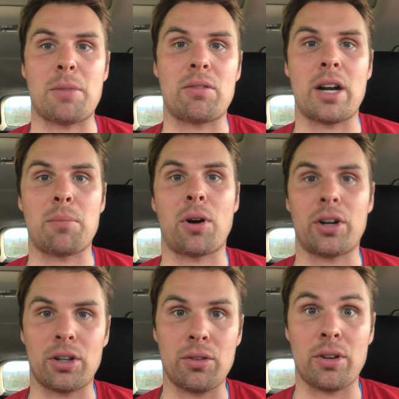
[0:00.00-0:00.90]
my writing
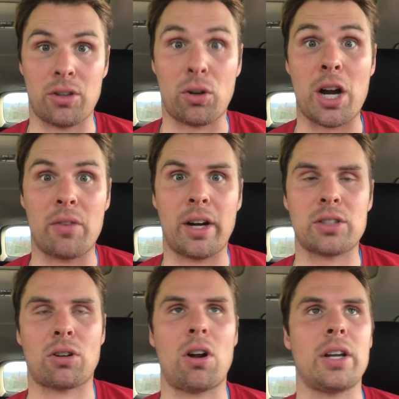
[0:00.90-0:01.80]
partner, who the creator of
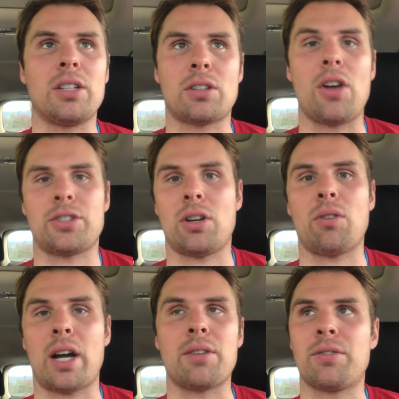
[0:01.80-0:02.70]
Xcrawl, he's also
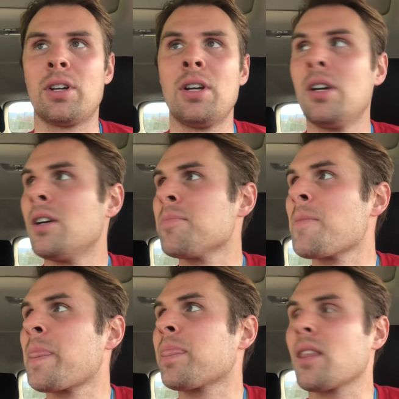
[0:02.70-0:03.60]
kind of
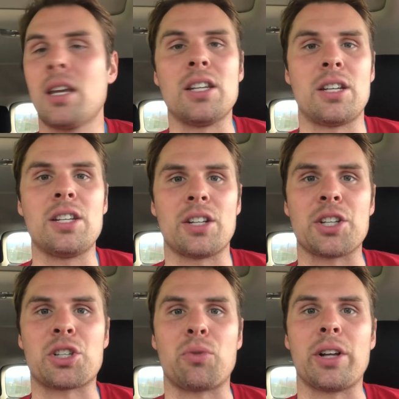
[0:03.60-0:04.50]
he's in a
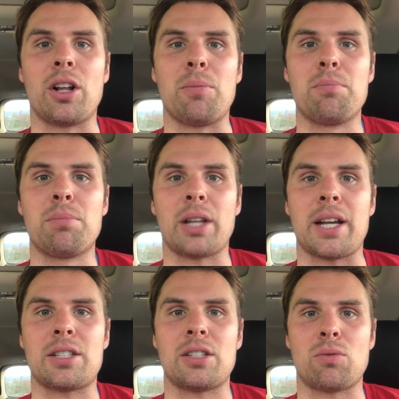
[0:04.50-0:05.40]
surreal
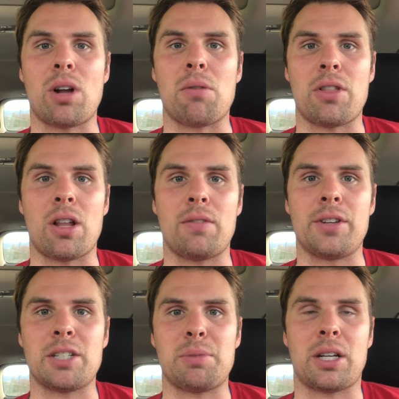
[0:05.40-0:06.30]
place as well with all of
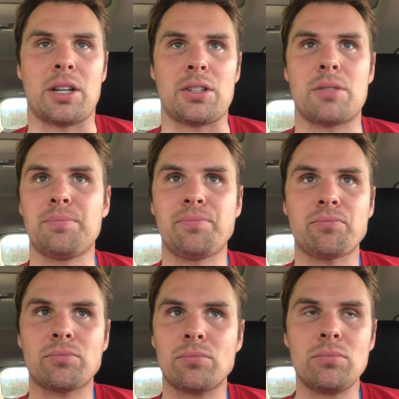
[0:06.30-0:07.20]
this, because
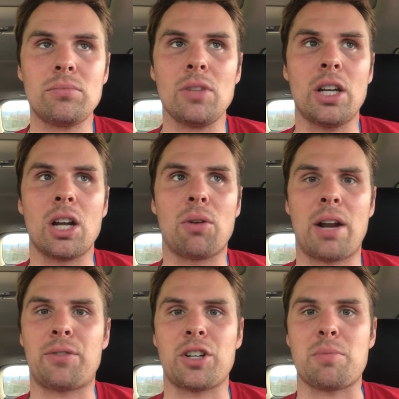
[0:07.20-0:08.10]
you know, when I
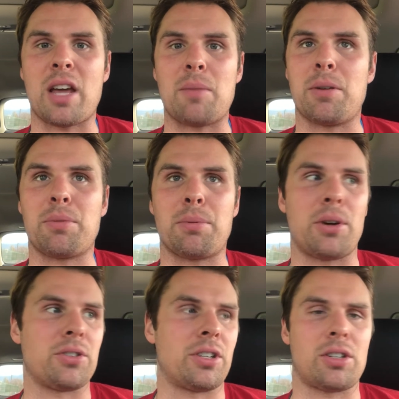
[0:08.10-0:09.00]
first met him and
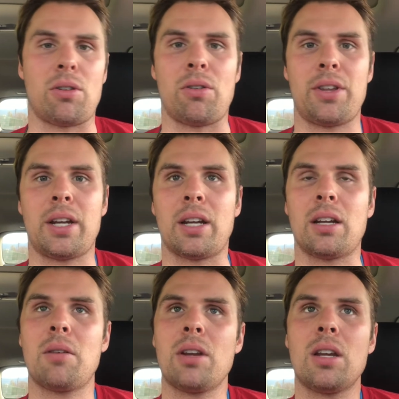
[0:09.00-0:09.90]
proposed this whole
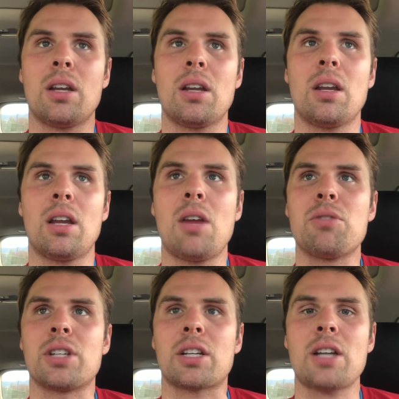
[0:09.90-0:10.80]
thing, he
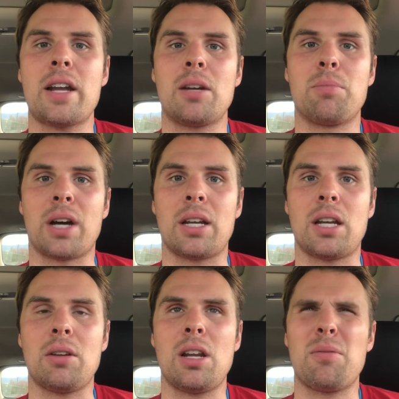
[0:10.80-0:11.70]
was excited, but
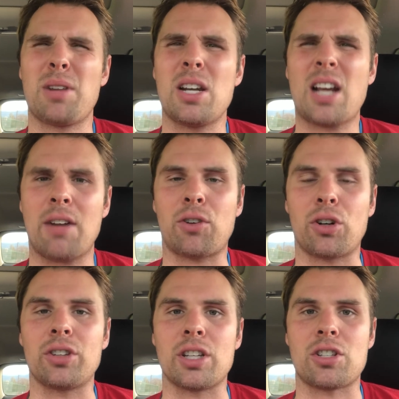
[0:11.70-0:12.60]
he kind of
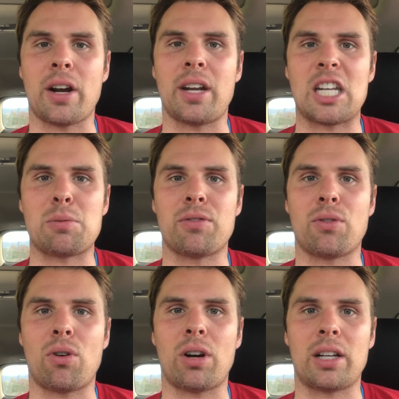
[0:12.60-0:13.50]
heard this song and dance
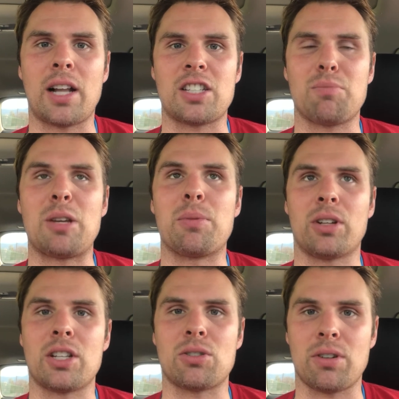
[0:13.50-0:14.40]
before, and lots of people
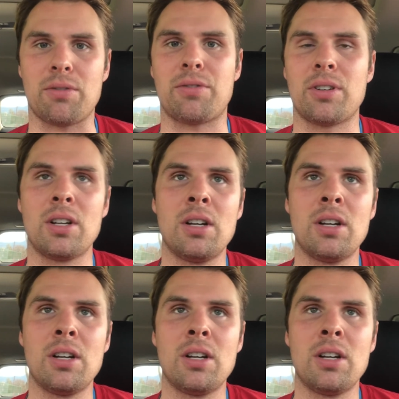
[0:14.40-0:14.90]
had sort of,